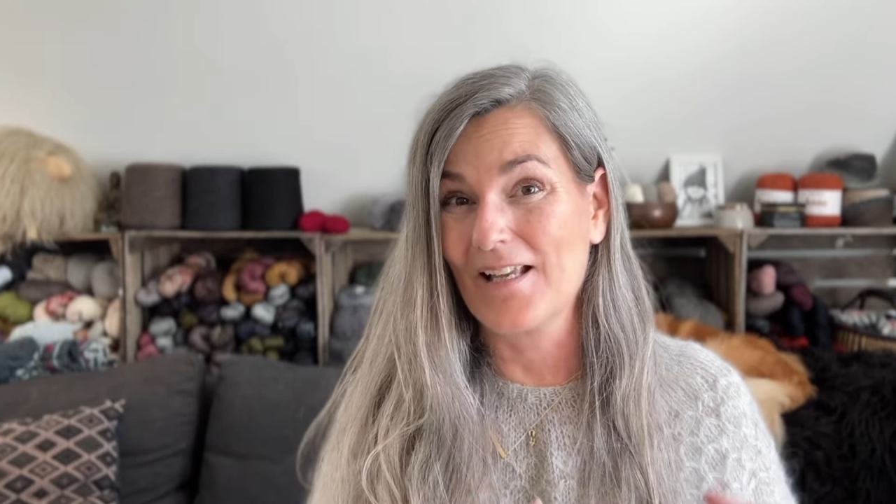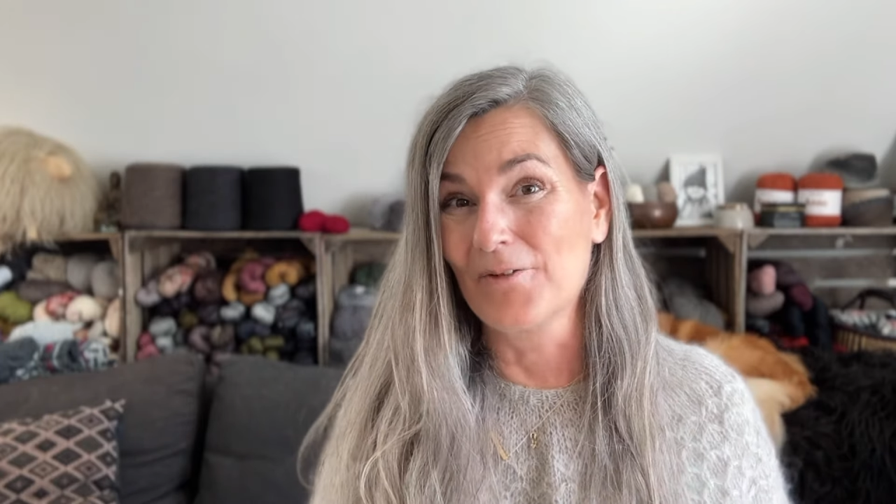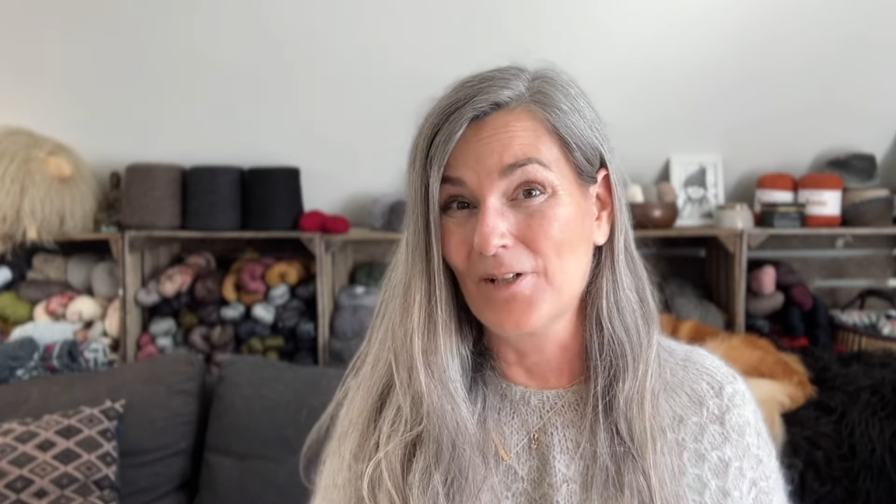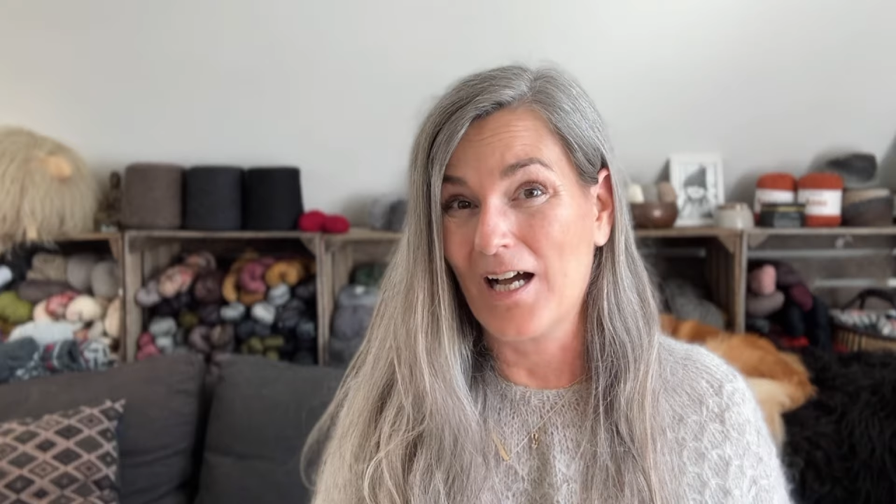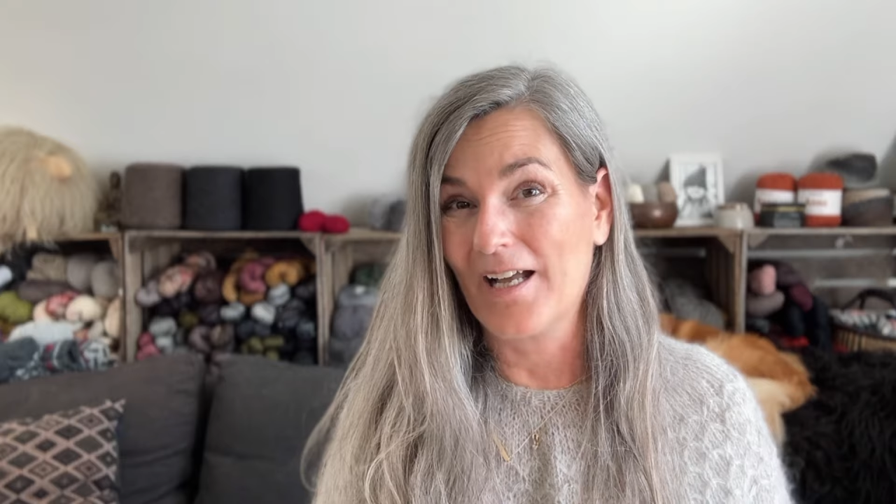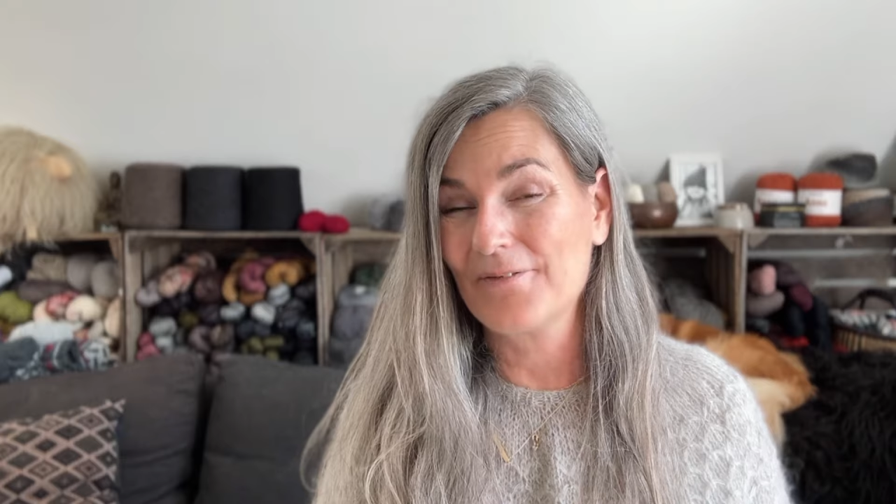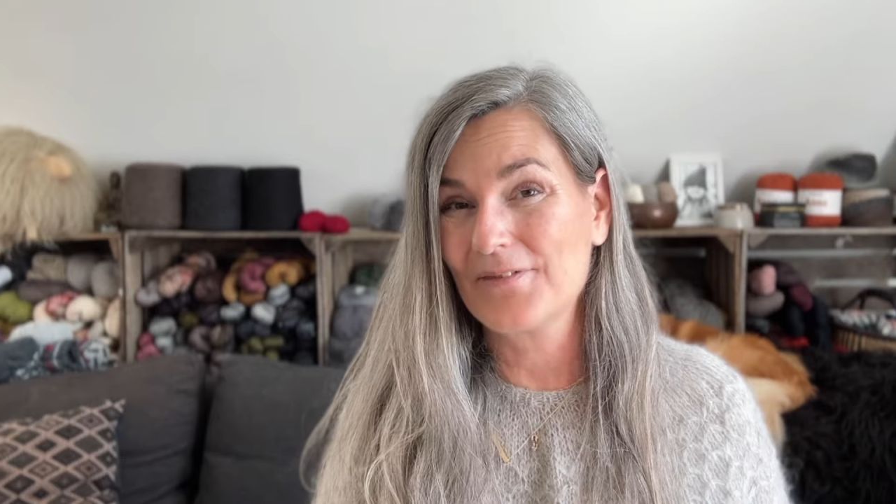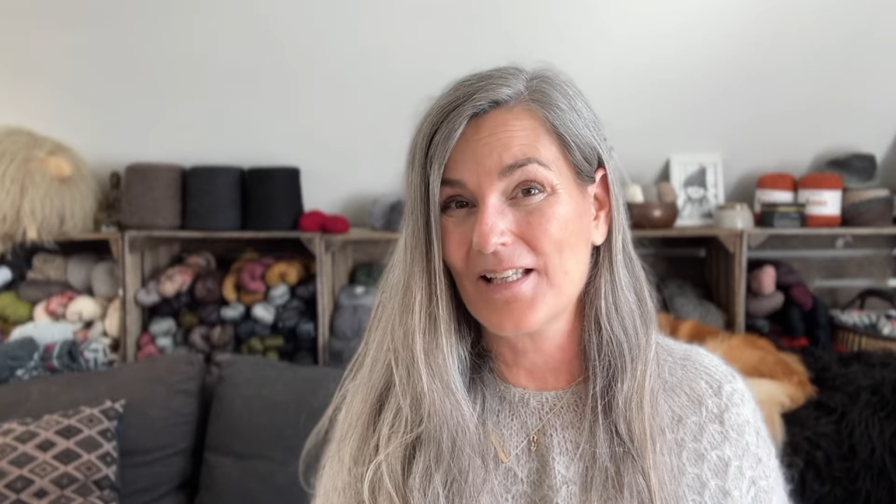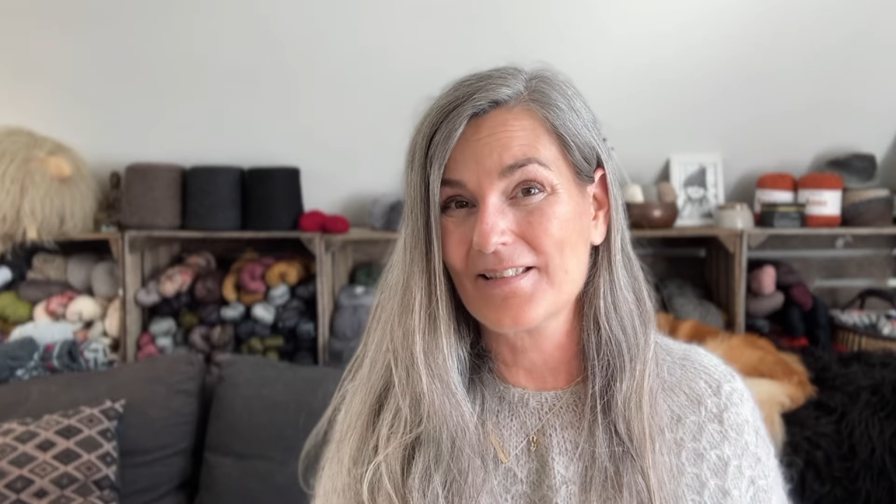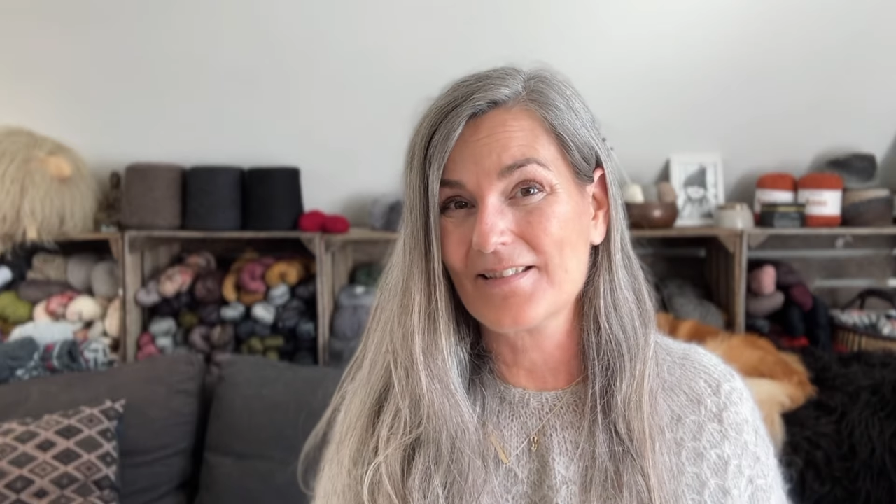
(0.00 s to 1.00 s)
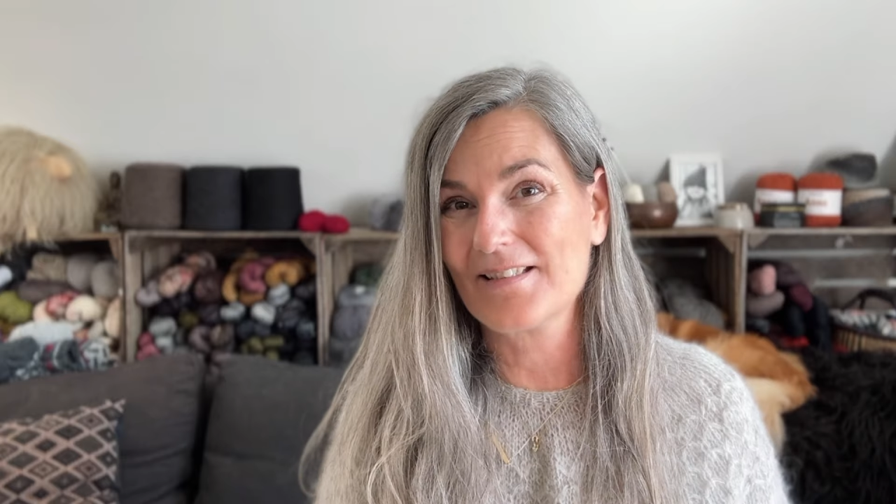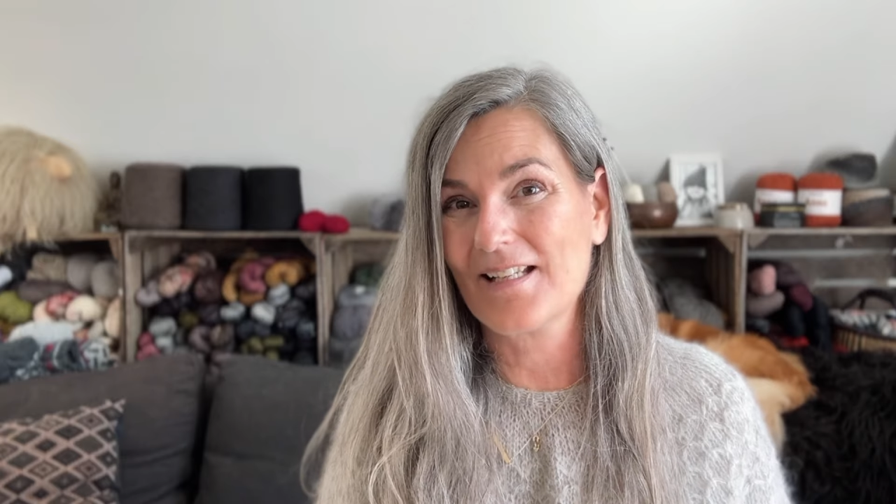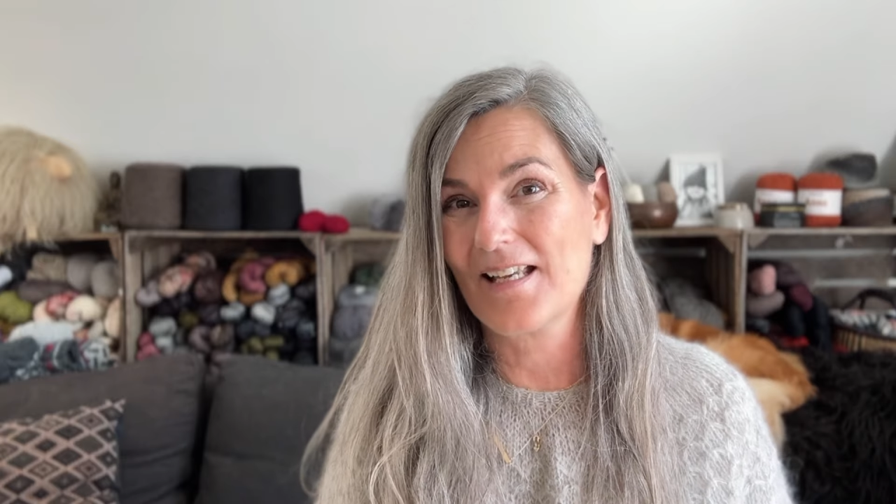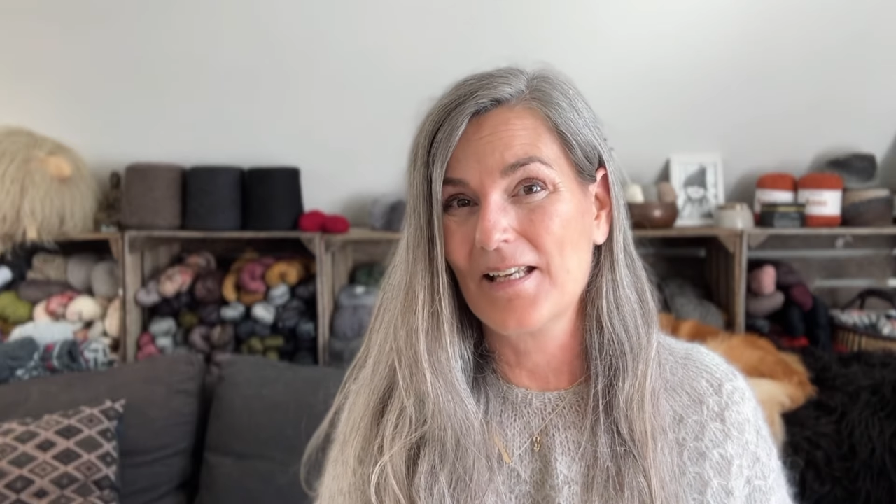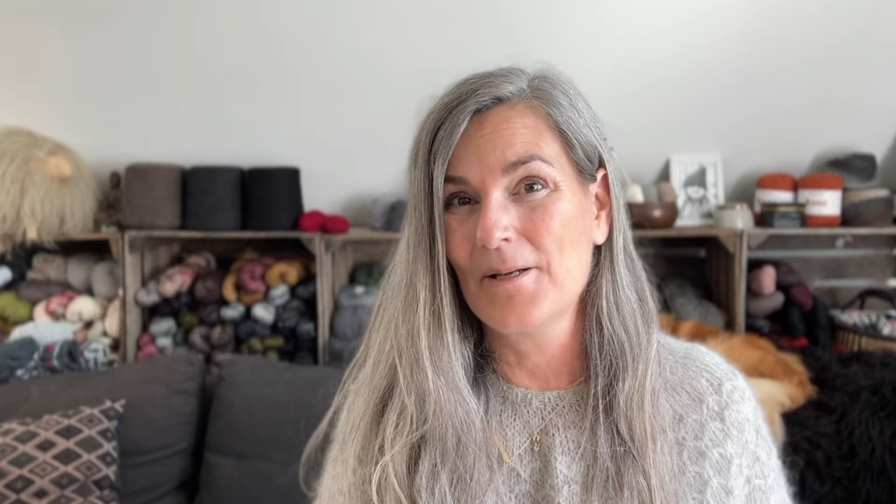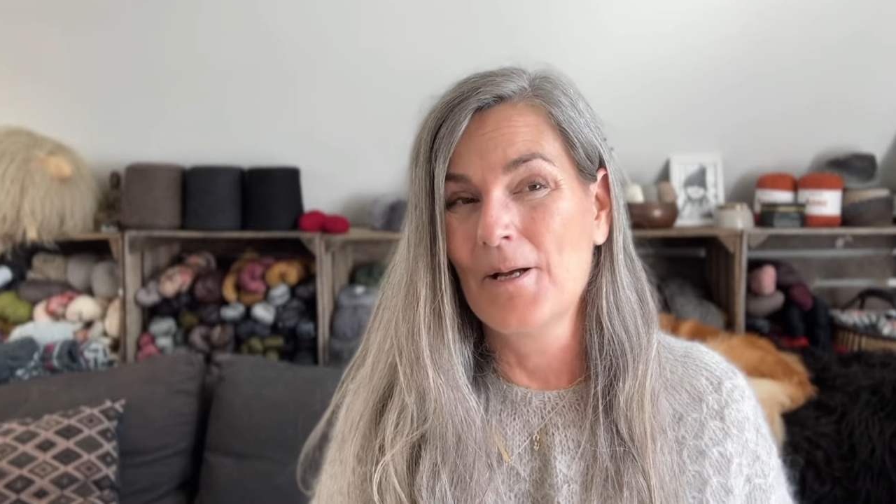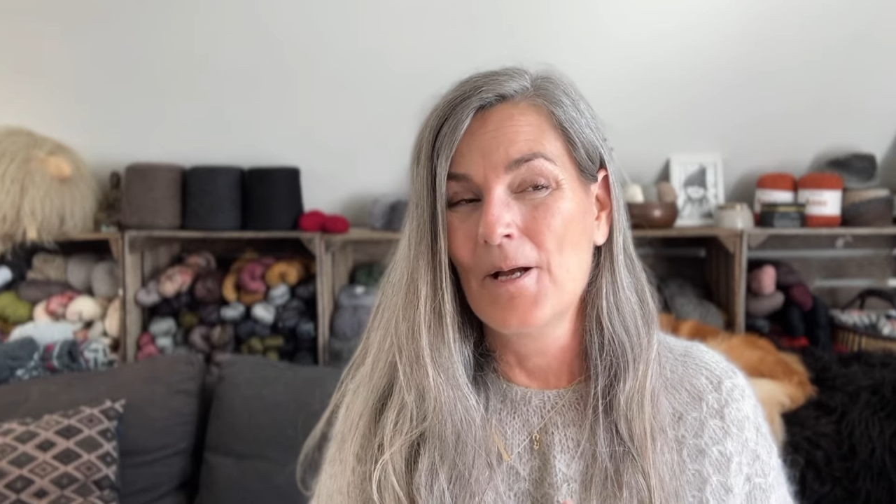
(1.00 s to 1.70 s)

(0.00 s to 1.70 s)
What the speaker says: arrived yesterday.